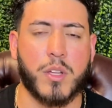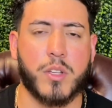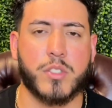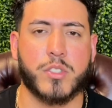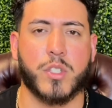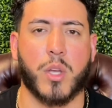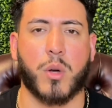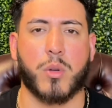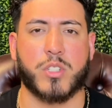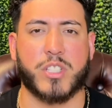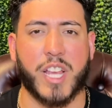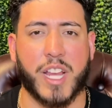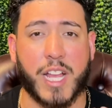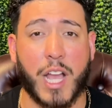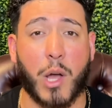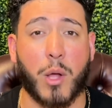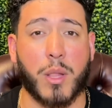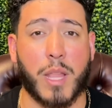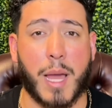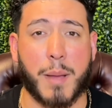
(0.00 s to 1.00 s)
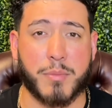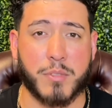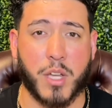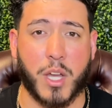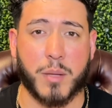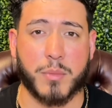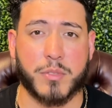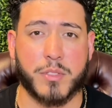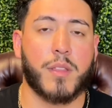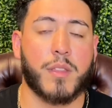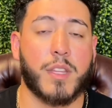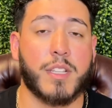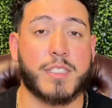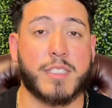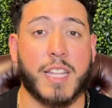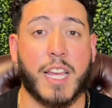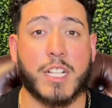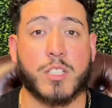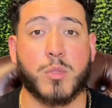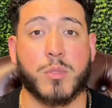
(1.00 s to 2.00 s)
So check out laptops.
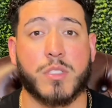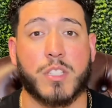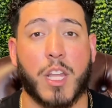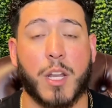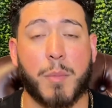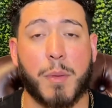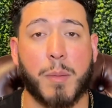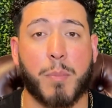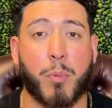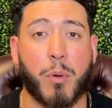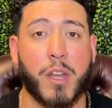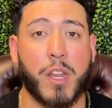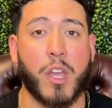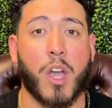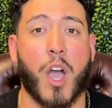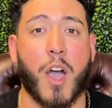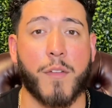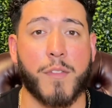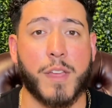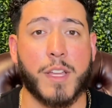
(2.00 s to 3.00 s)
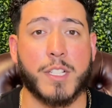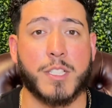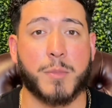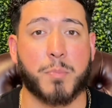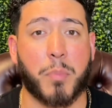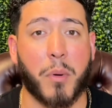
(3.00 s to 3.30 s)
This next one's going to be pretty obvious,